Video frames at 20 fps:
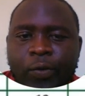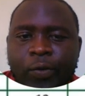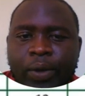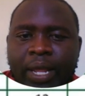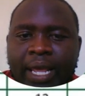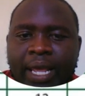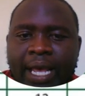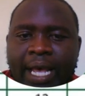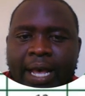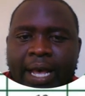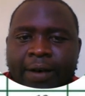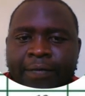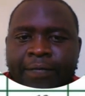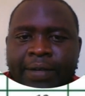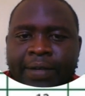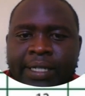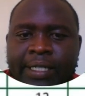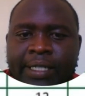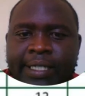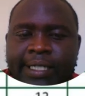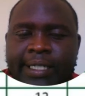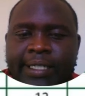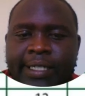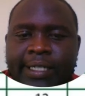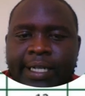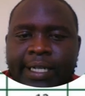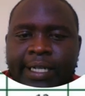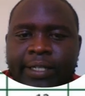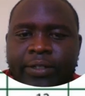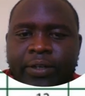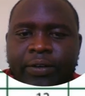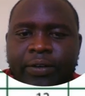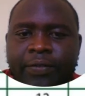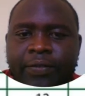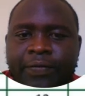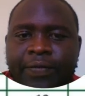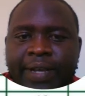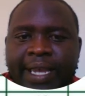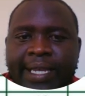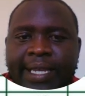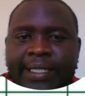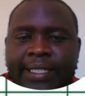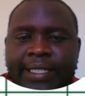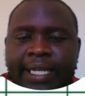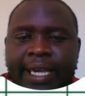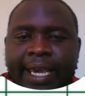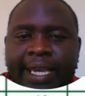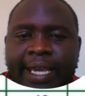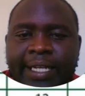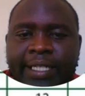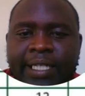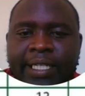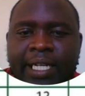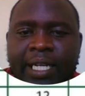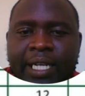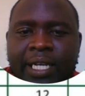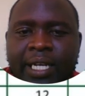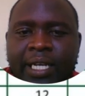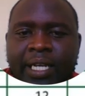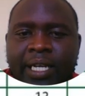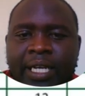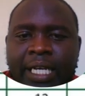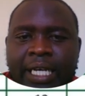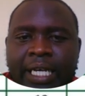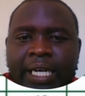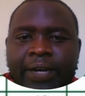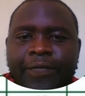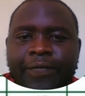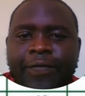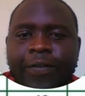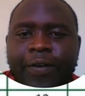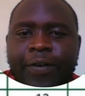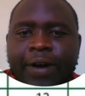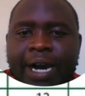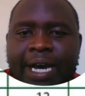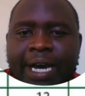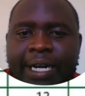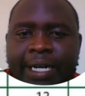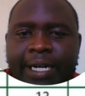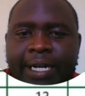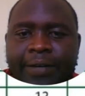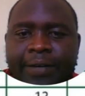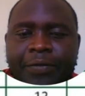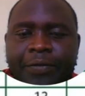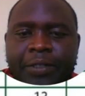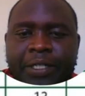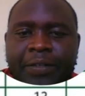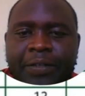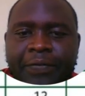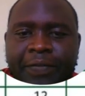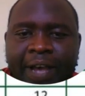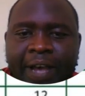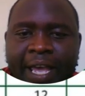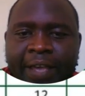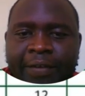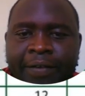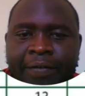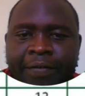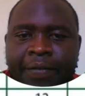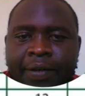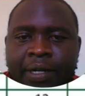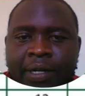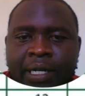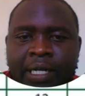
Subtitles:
we have interest rate of 88,445